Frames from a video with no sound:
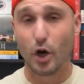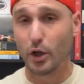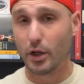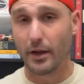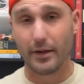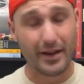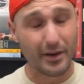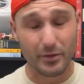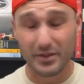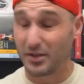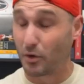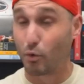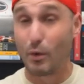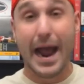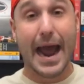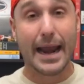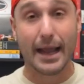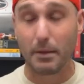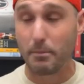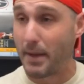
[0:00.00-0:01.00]
he was
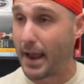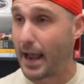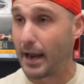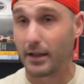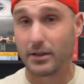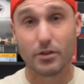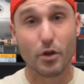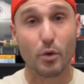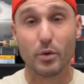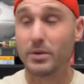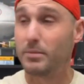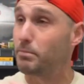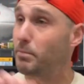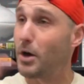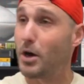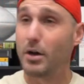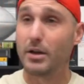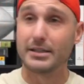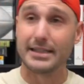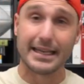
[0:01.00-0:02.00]
erratic, man. Throwing
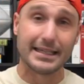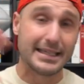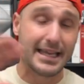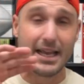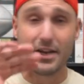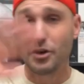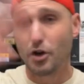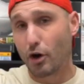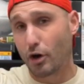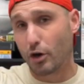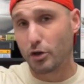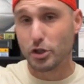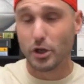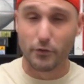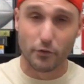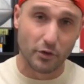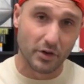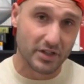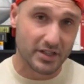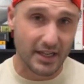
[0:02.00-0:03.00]
balls like 10 yards
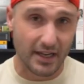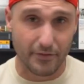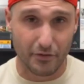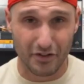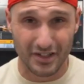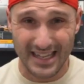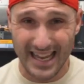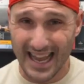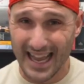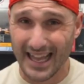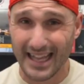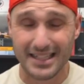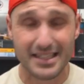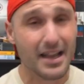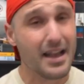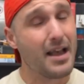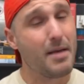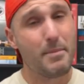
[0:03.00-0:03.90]
over receivers' heads,